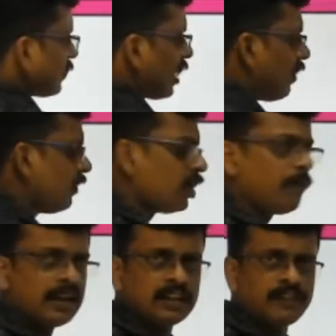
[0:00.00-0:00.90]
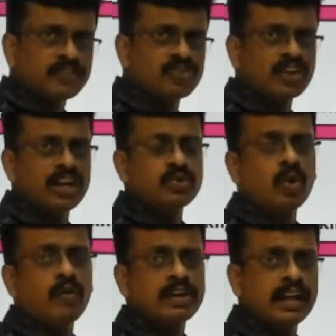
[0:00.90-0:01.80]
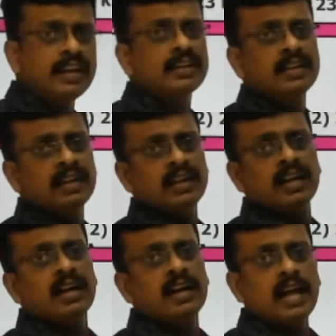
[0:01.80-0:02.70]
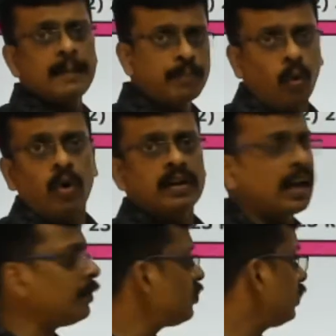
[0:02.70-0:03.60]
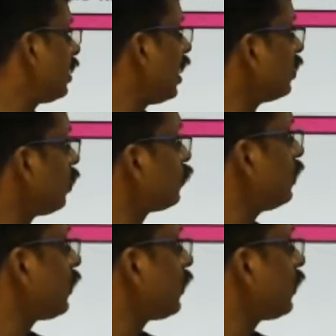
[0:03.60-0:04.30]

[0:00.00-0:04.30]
travelled by the first train to overtake a pole. That means the length of the